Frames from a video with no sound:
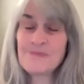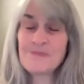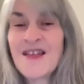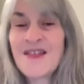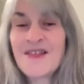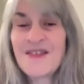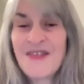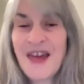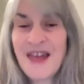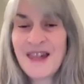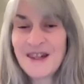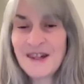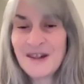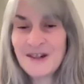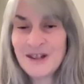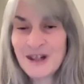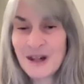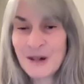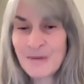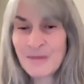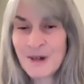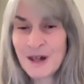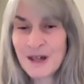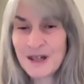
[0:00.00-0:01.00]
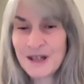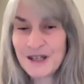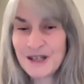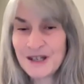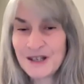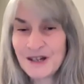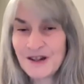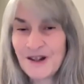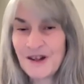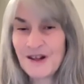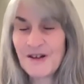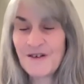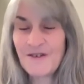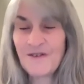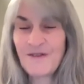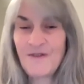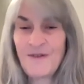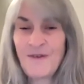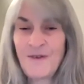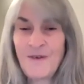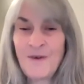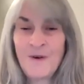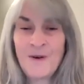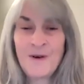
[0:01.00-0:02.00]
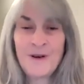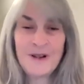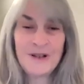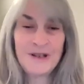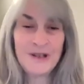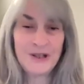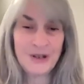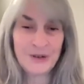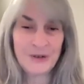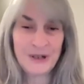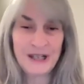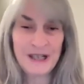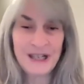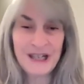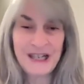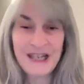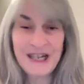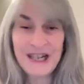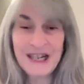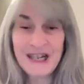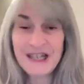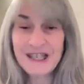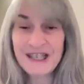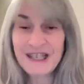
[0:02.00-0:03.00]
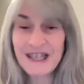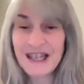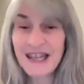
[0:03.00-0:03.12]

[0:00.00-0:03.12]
Thank you so much for joining us